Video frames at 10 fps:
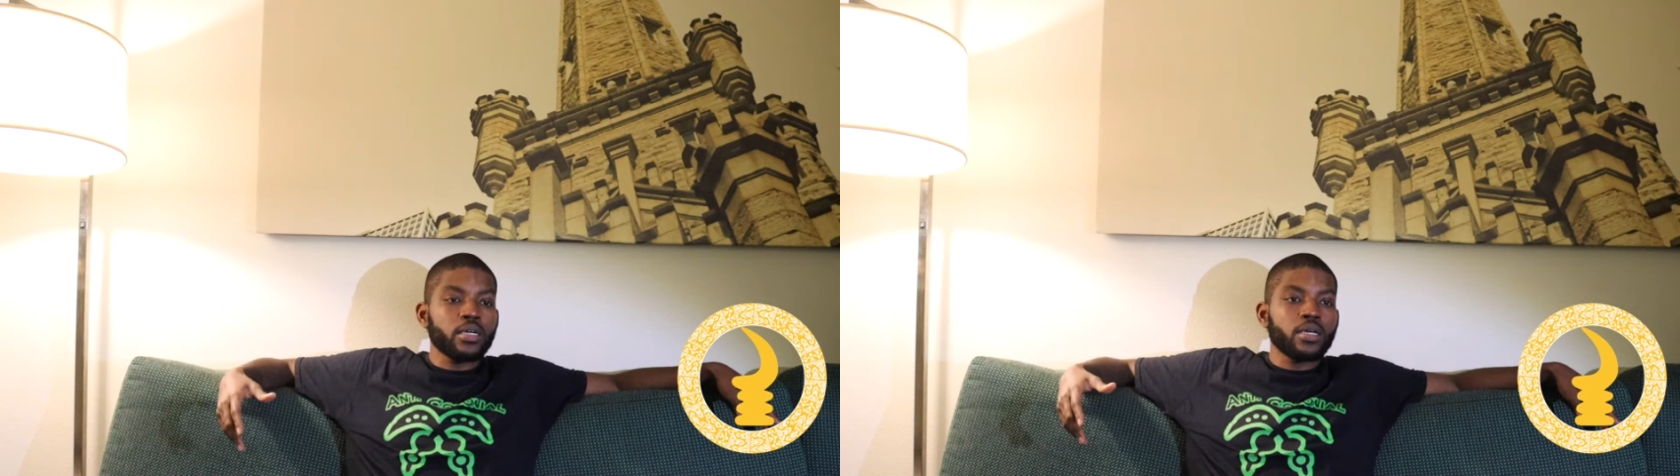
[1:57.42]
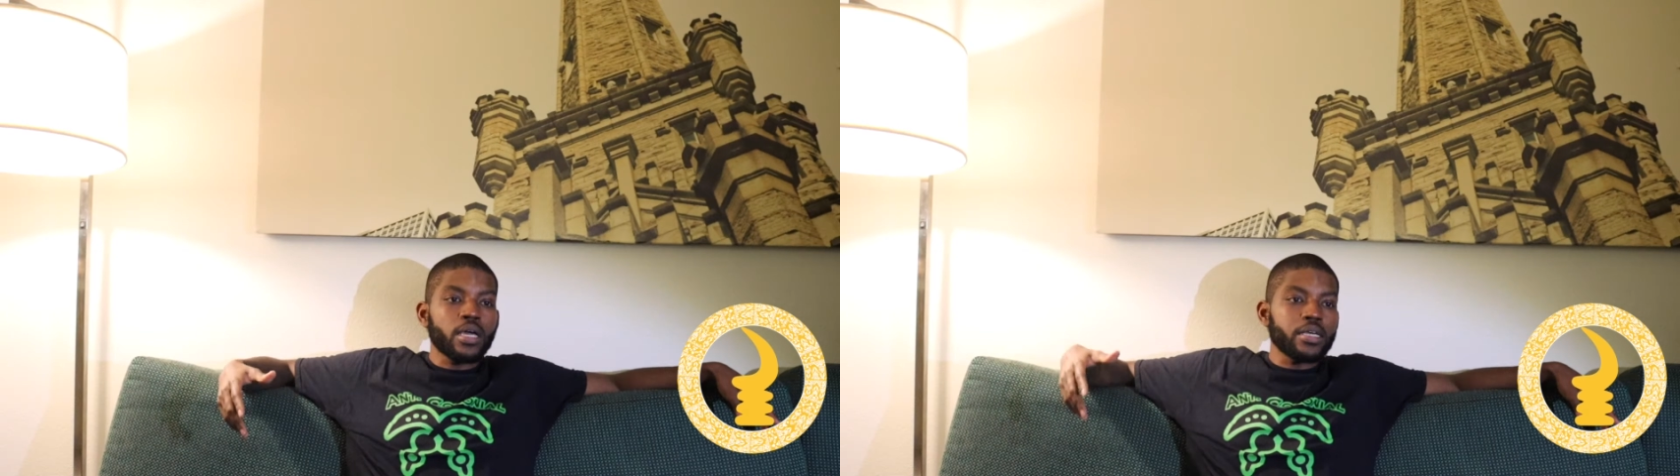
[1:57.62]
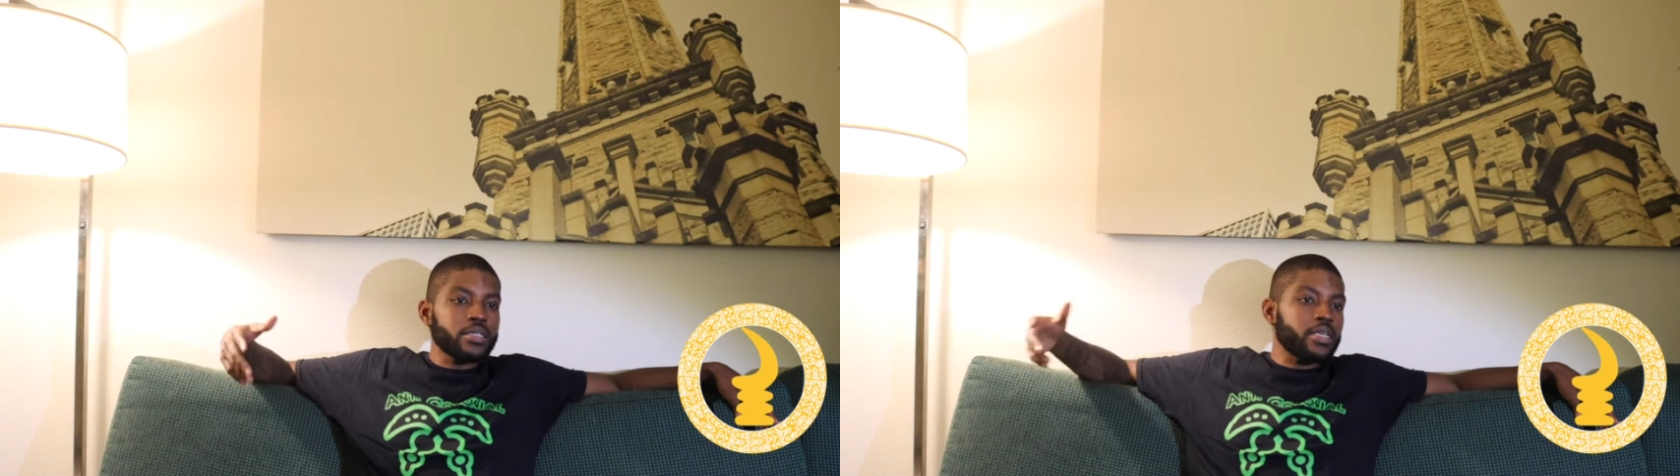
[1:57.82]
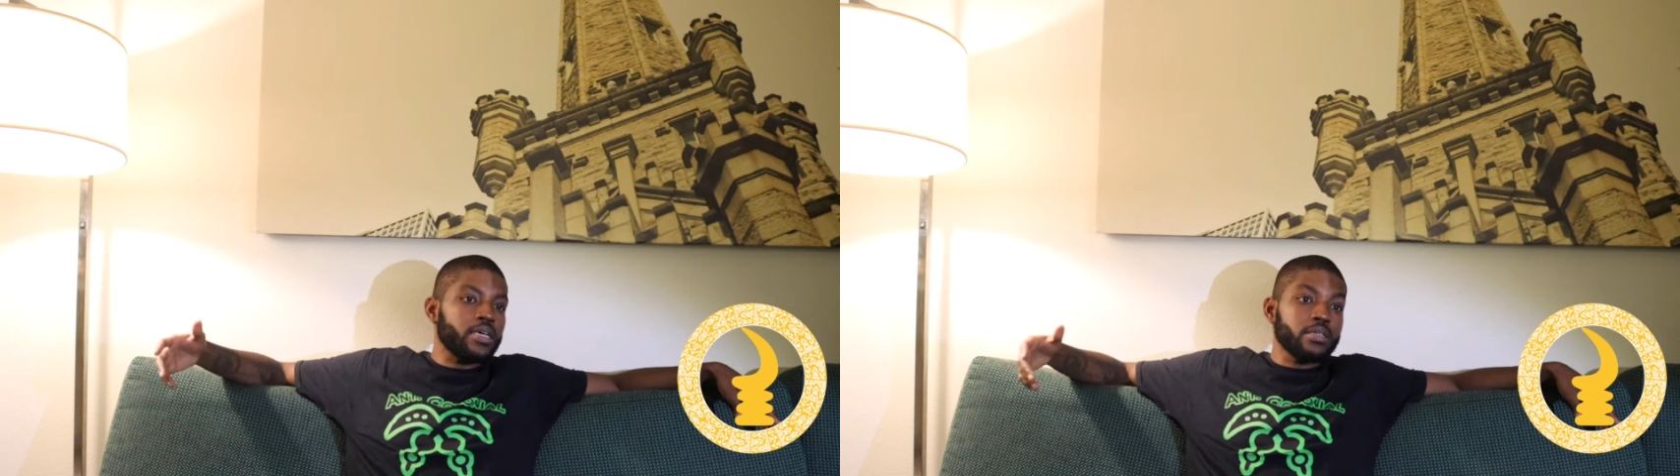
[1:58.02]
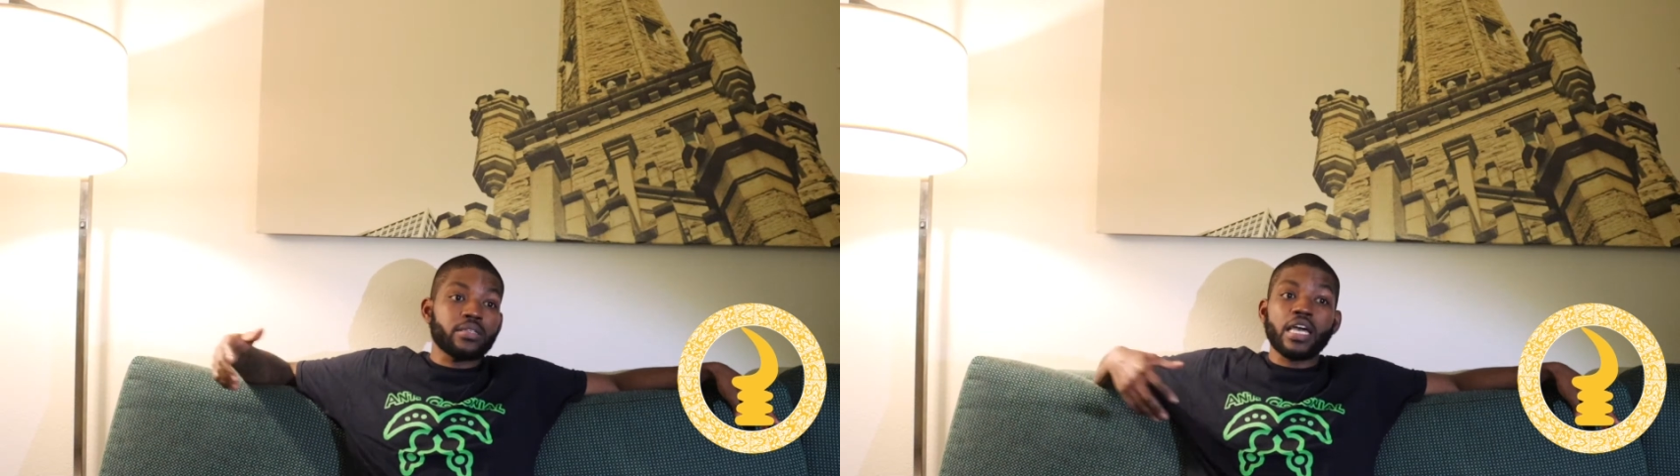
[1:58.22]
has
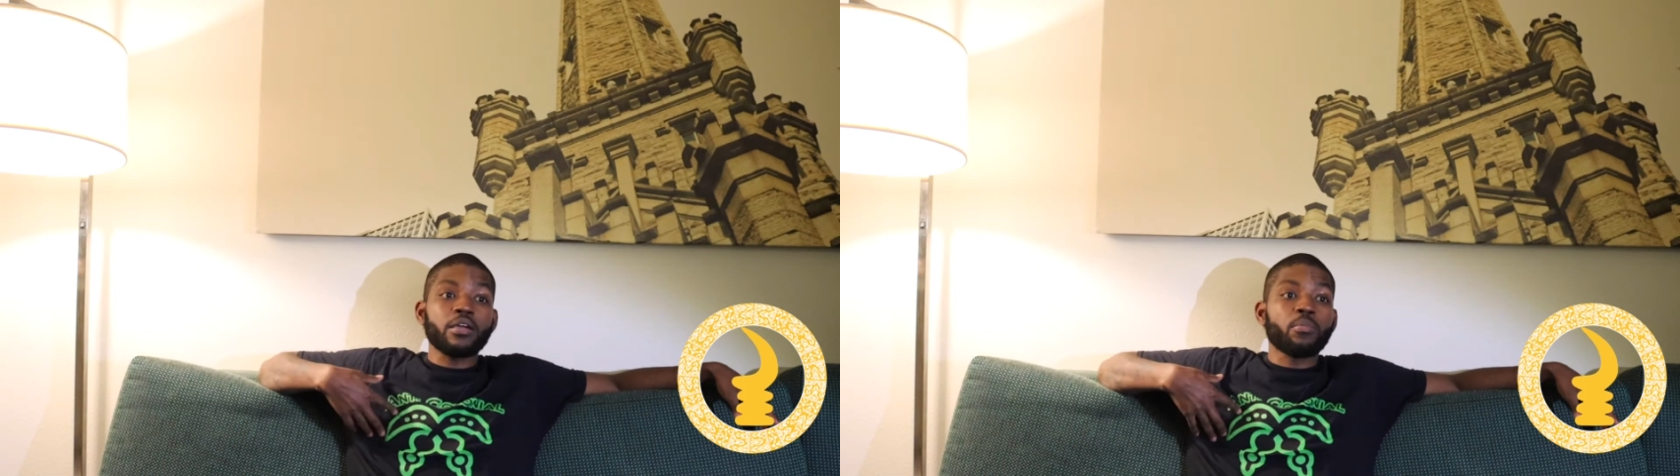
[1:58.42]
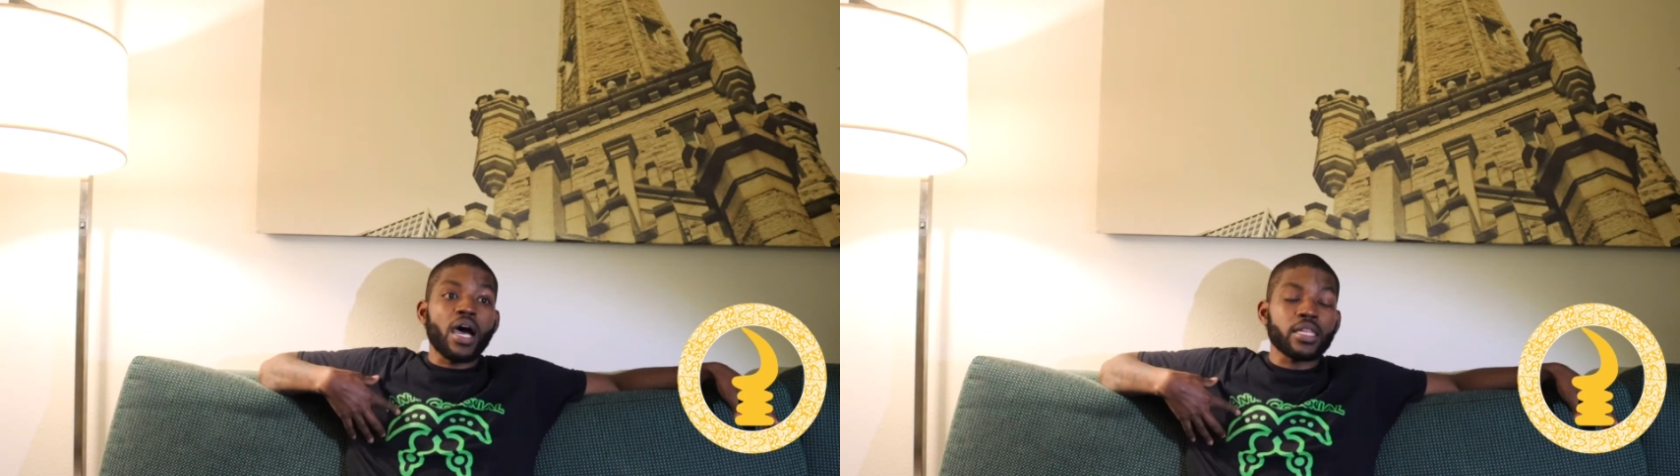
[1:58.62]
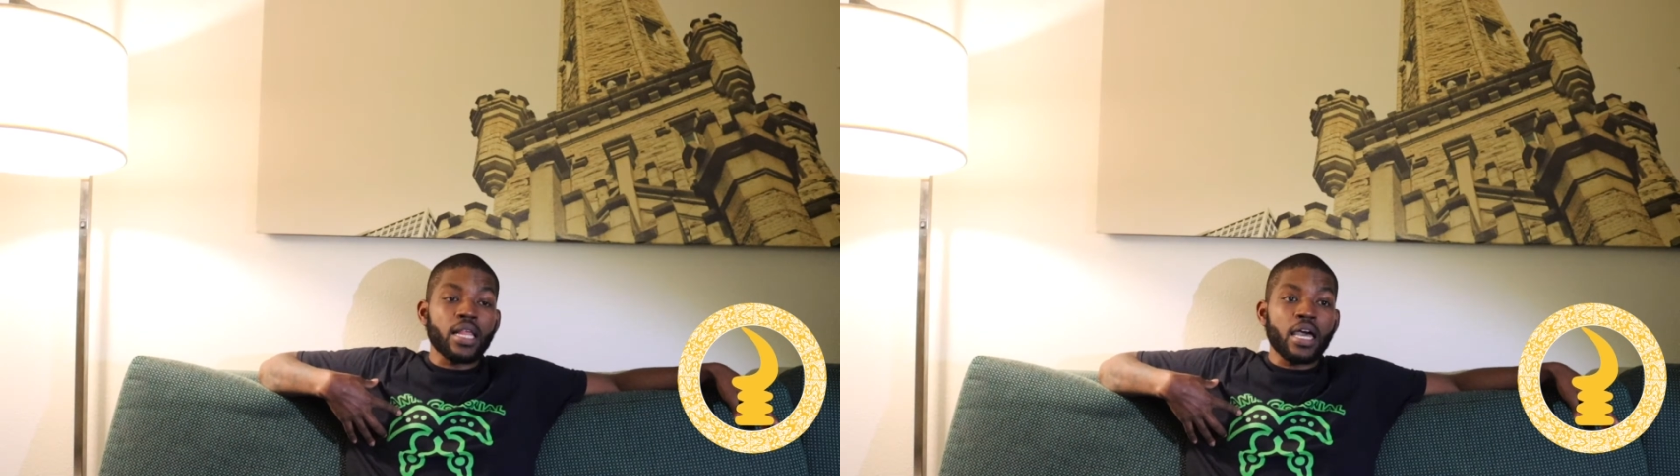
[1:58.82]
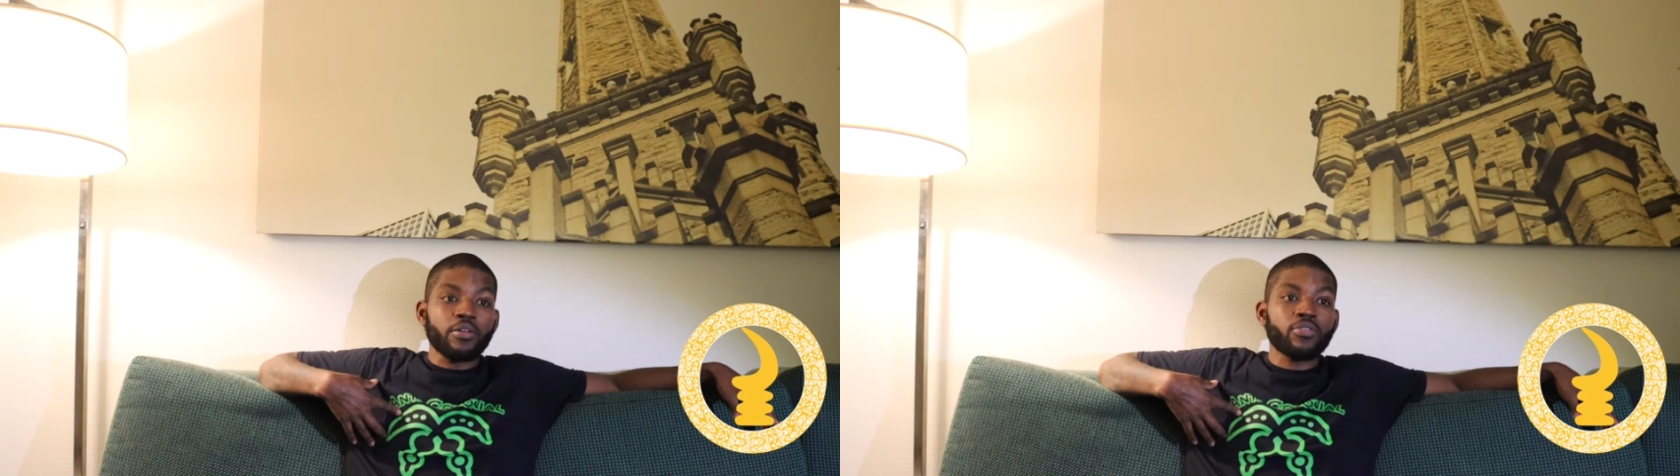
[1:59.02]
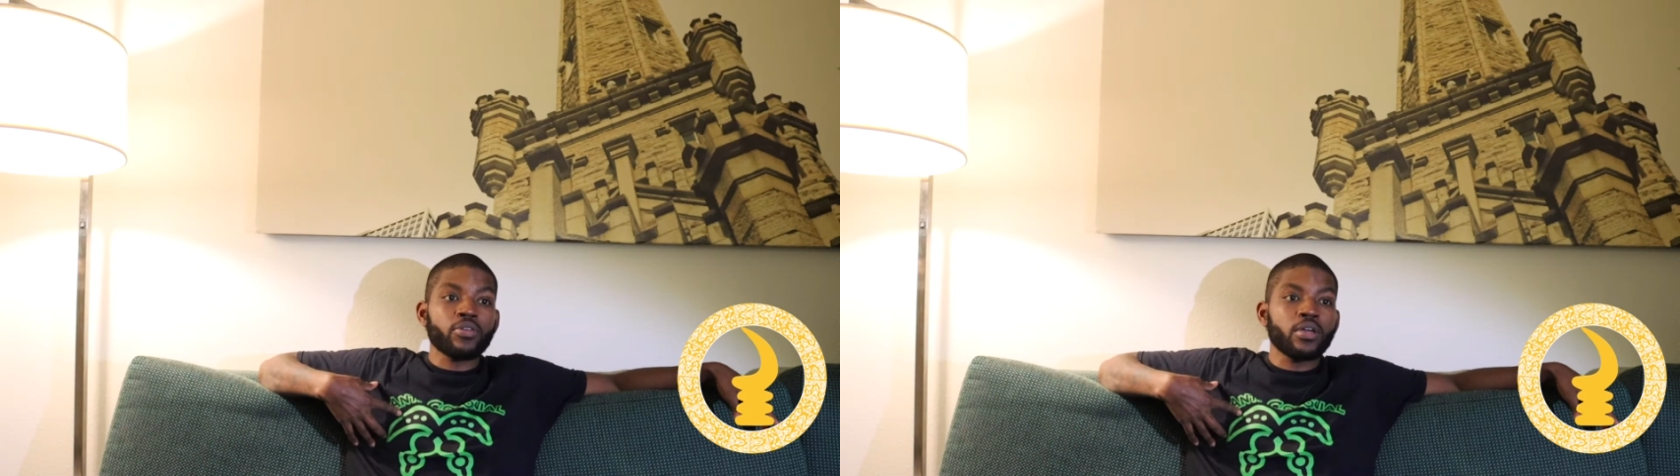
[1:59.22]
saved my
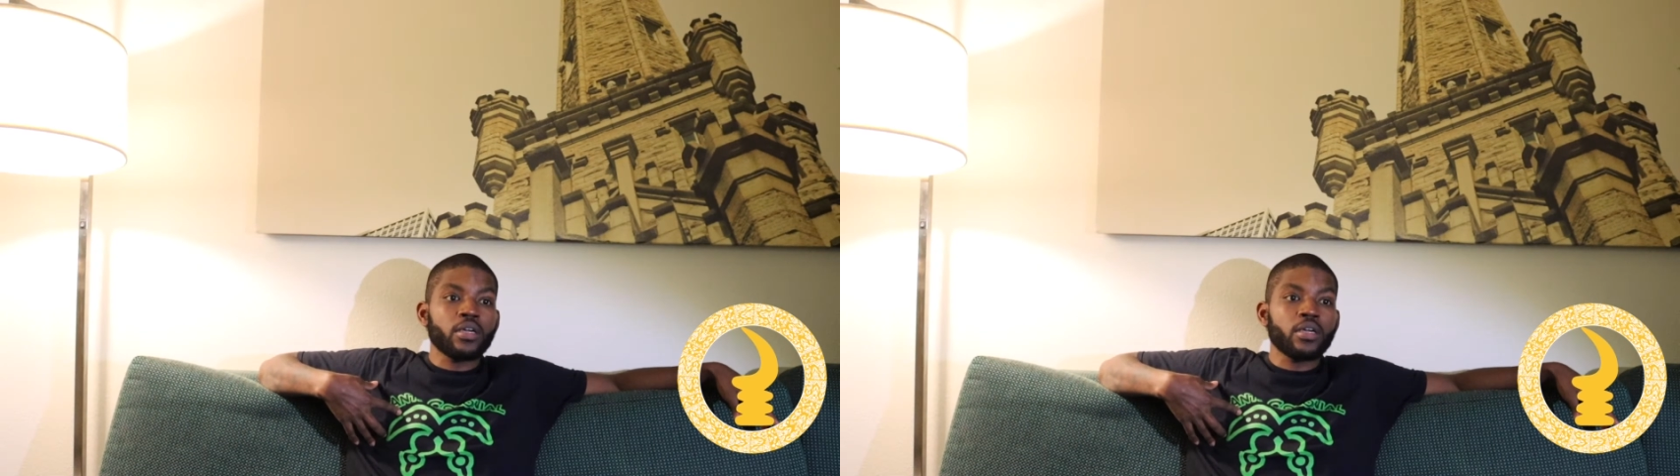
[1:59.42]
life